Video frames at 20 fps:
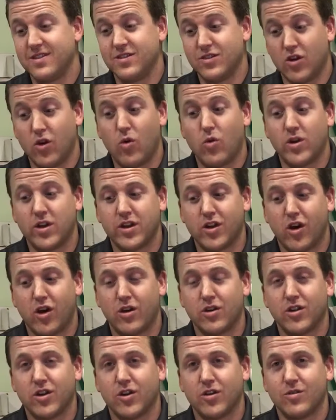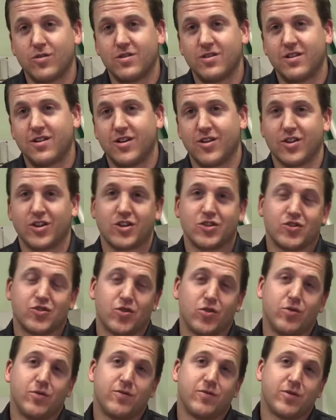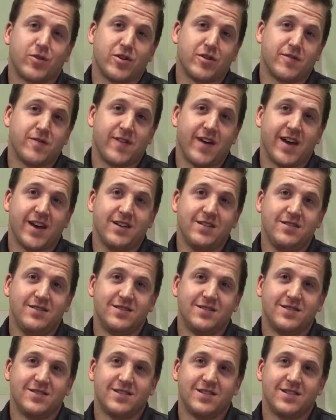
The on and auto are the control for your fan.